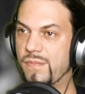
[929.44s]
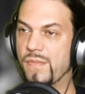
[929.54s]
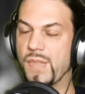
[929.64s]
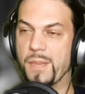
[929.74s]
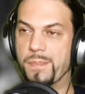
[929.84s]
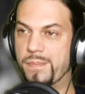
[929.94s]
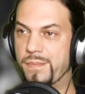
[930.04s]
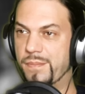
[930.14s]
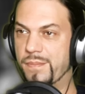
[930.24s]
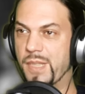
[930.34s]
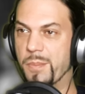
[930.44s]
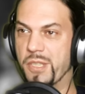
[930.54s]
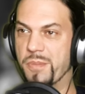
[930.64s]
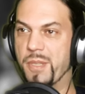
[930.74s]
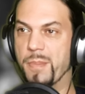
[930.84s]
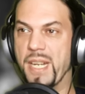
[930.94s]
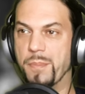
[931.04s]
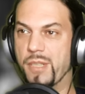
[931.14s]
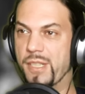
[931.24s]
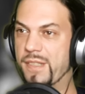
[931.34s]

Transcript: Yep. That must be a bite mark.